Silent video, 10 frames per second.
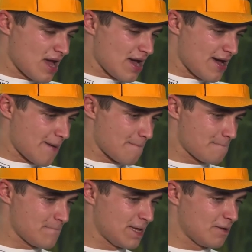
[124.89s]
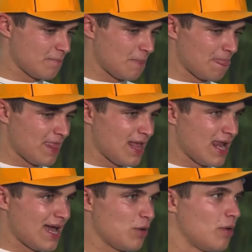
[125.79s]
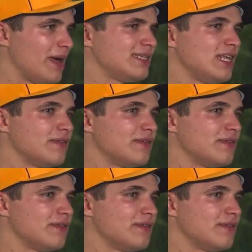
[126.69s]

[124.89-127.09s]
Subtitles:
And what makes it